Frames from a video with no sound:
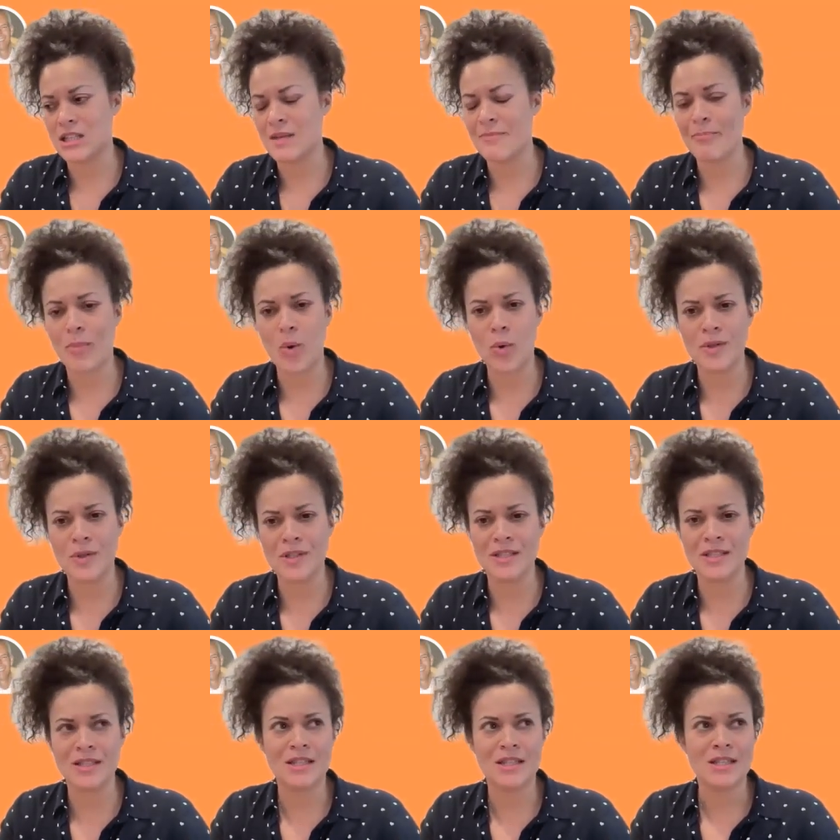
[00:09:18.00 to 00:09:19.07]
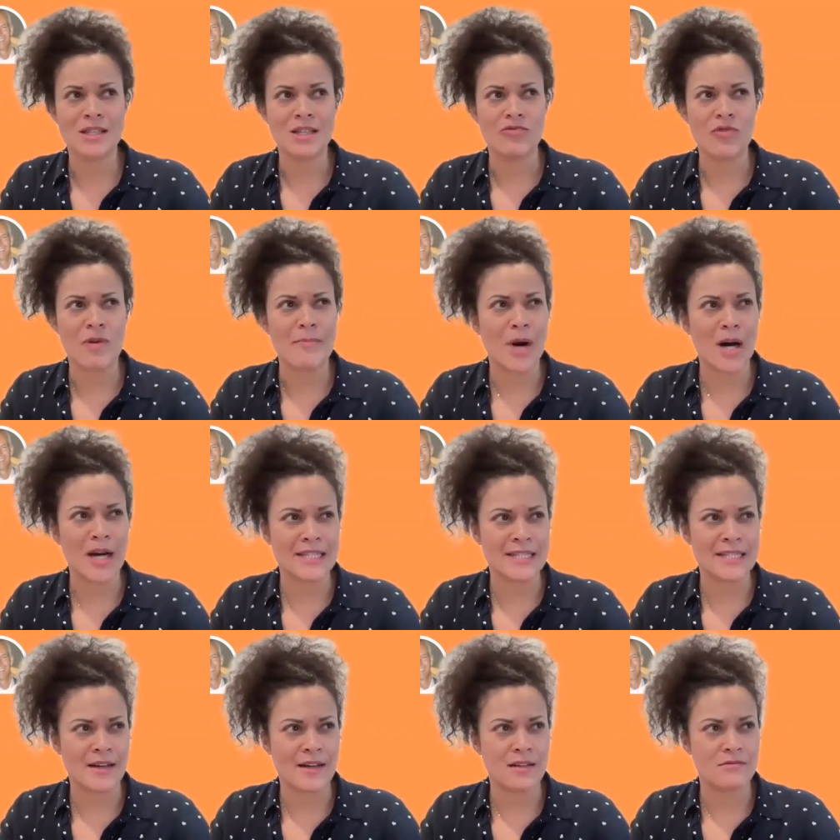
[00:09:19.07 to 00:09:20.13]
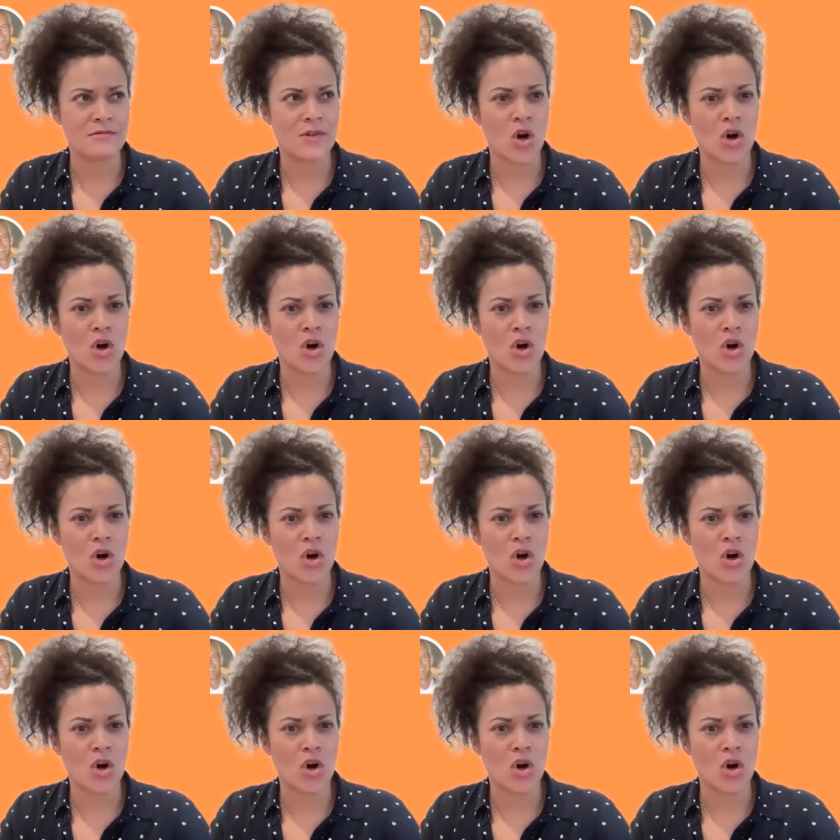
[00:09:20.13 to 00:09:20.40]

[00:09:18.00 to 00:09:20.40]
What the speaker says: important reminder